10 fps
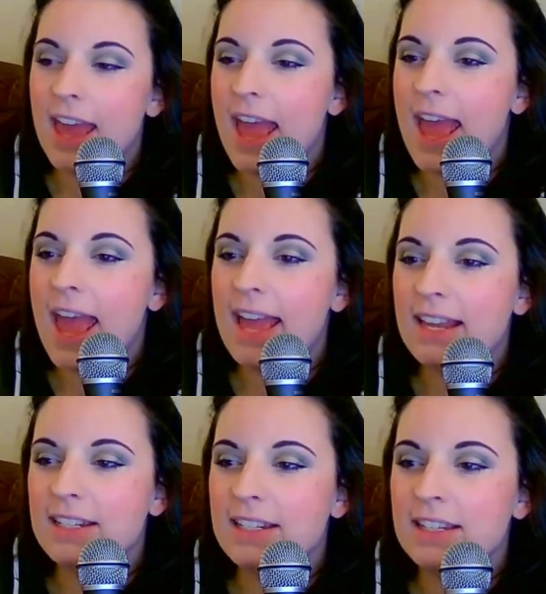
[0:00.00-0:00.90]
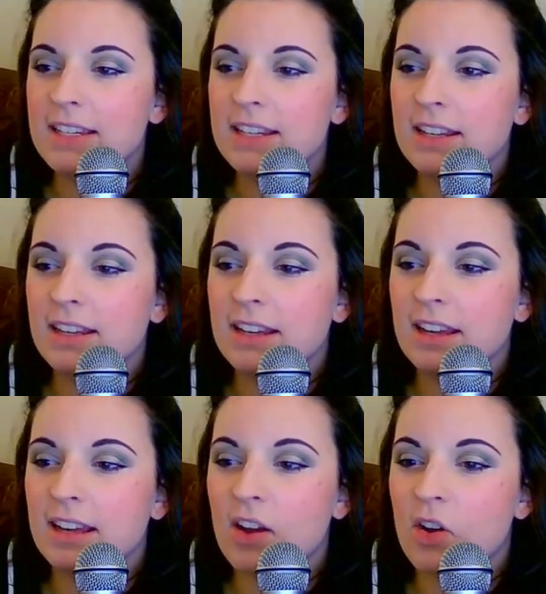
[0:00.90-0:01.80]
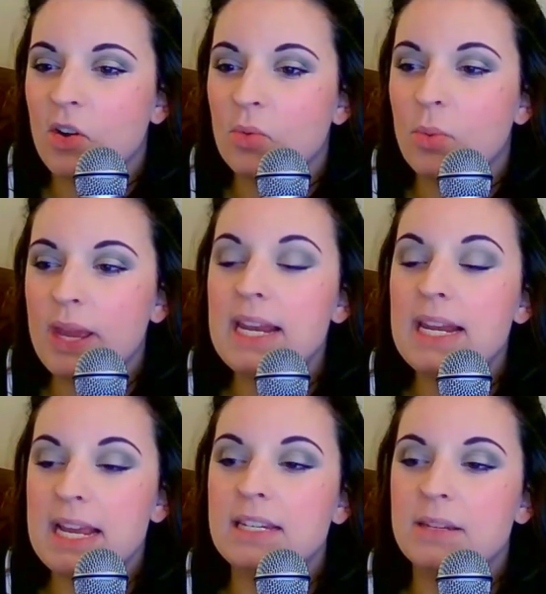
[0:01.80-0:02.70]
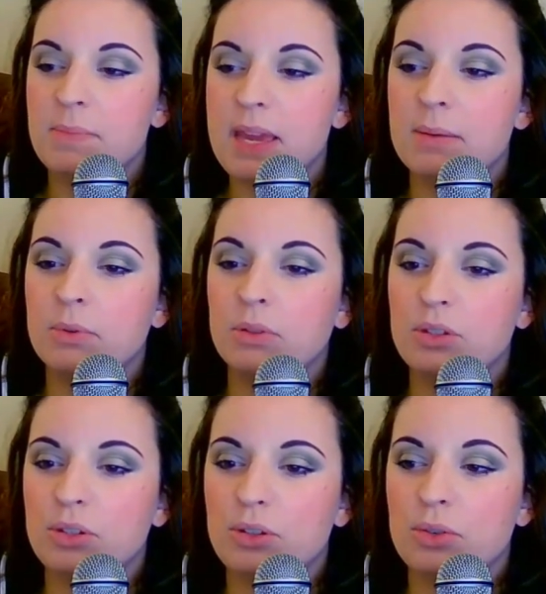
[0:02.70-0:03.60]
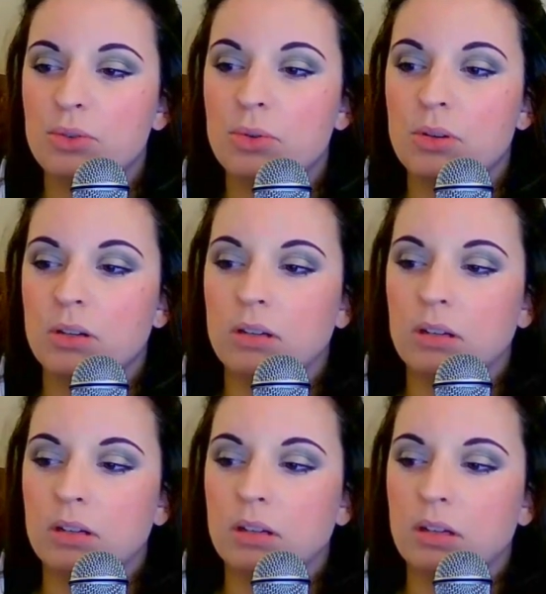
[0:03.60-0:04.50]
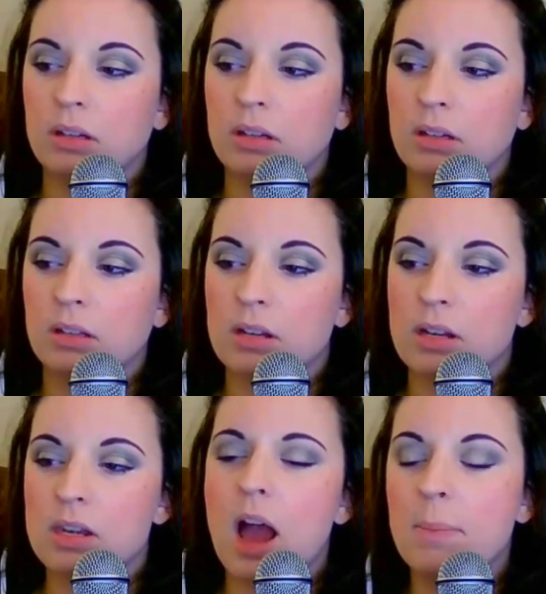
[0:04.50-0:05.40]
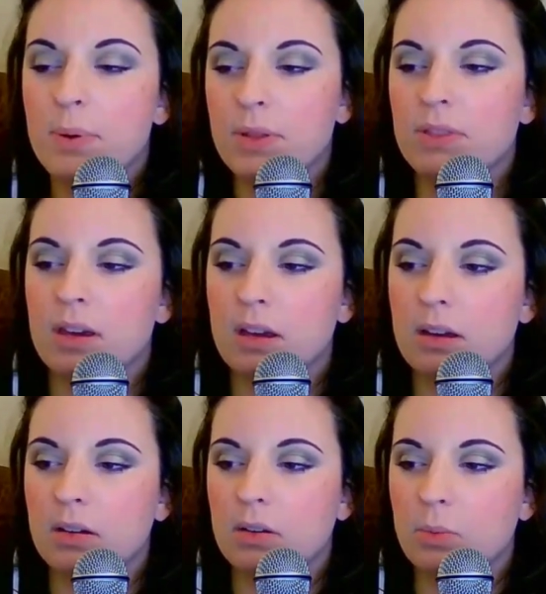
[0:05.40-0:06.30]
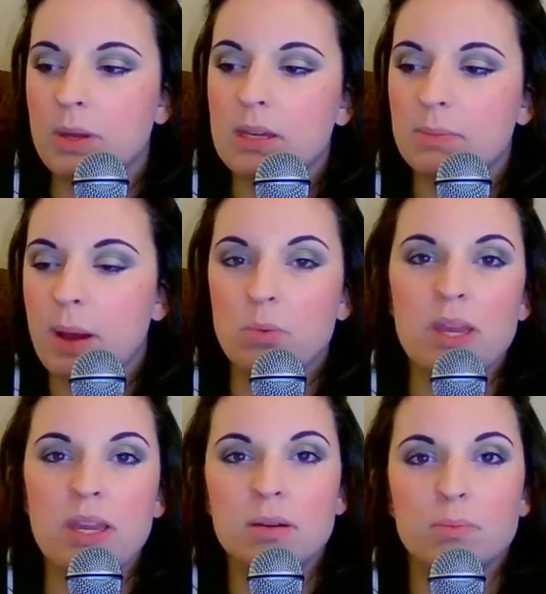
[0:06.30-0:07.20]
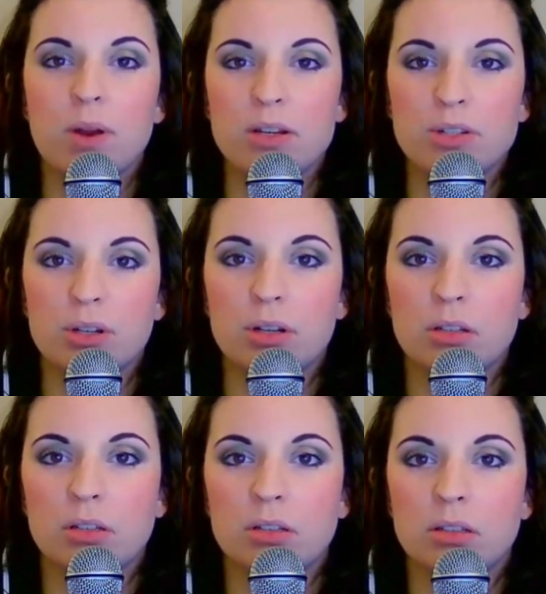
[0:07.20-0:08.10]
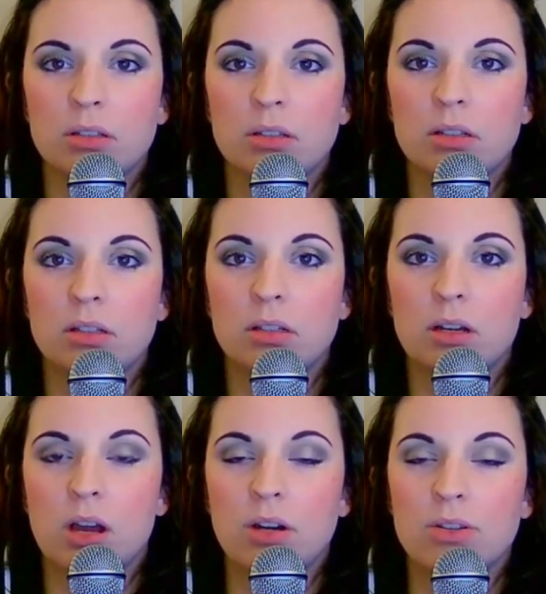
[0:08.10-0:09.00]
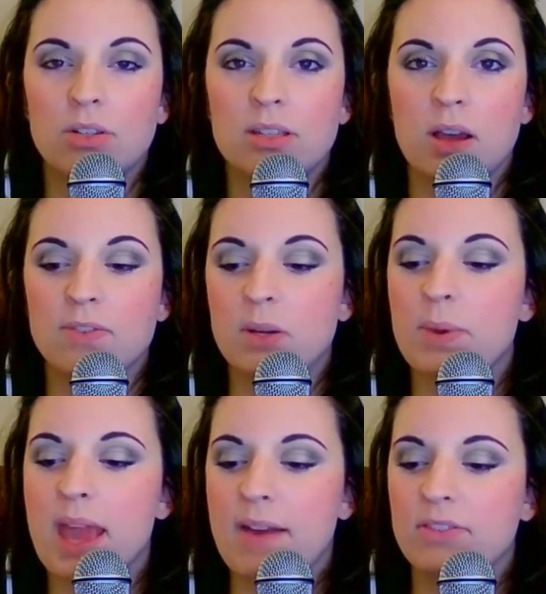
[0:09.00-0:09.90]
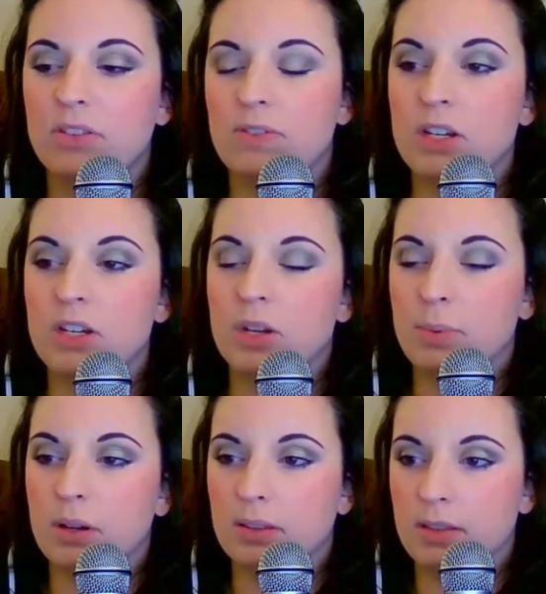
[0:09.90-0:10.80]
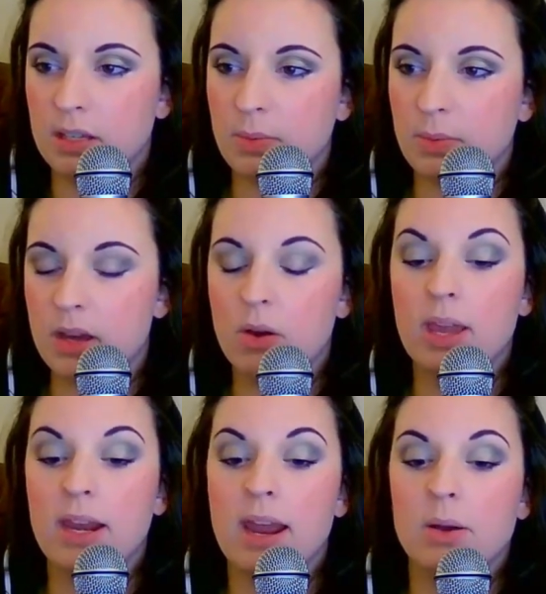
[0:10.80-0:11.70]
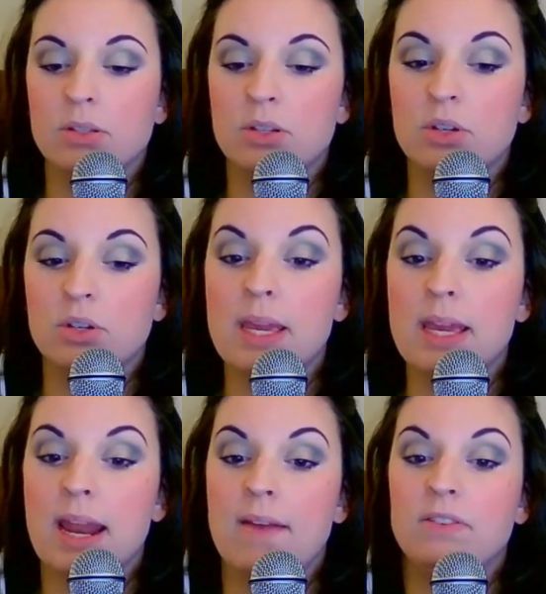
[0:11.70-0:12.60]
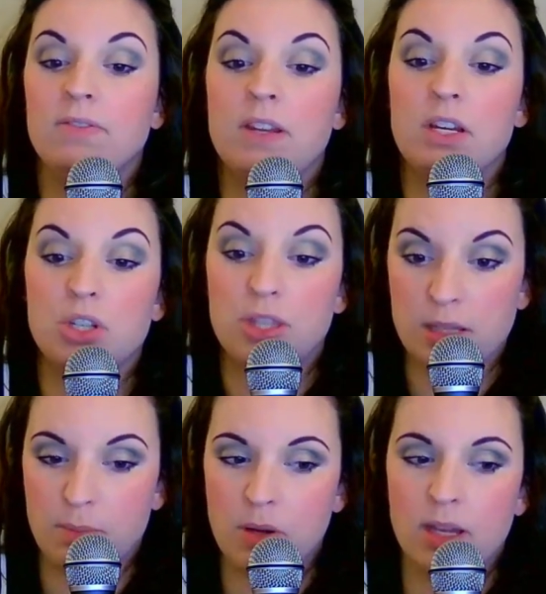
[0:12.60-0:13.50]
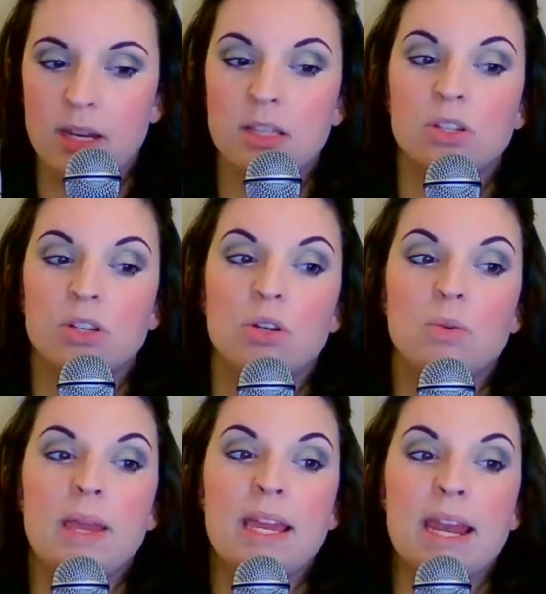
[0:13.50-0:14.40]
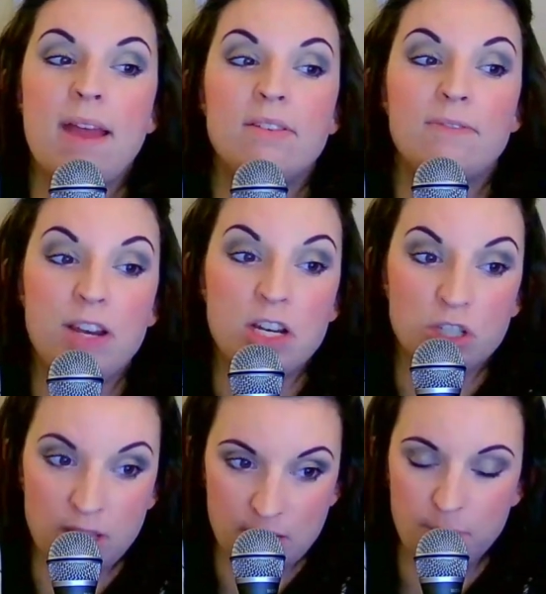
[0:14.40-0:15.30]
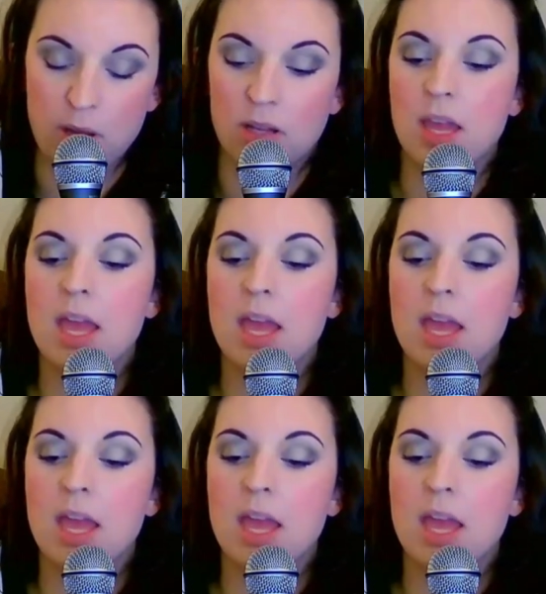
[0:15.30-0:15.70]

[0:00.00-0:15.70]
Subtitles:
And we need to be able to not put the week by week pressure on ourselves that we have to finish a book this week. Okay, now it's a new week and I have to finish this book, and it's a new week and I have to finish this book.